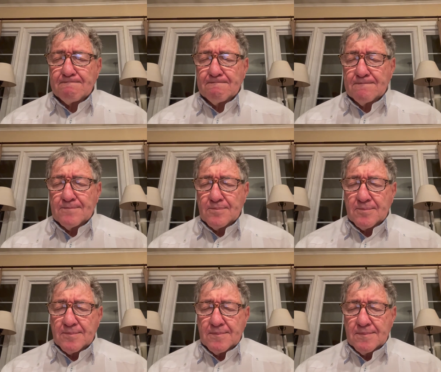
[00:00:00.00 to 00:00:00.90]

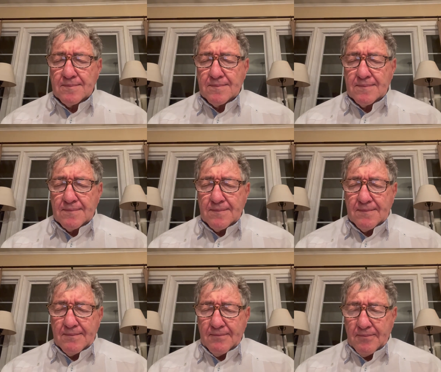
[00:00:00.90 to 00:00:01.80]

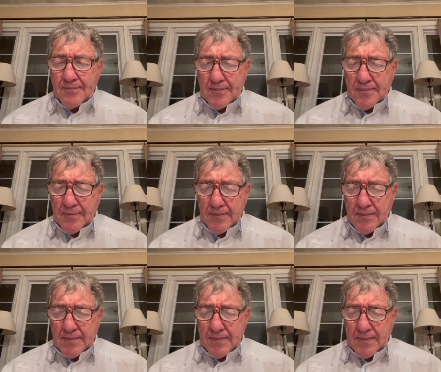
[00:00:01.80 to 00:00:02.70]

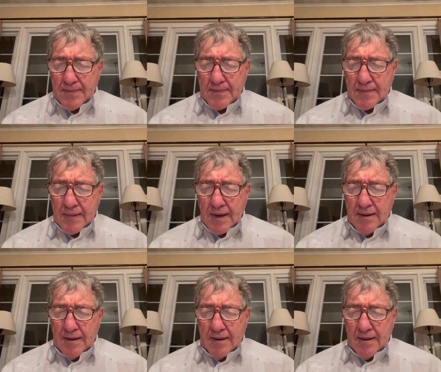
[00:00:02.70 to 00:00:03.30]
(no one is talking)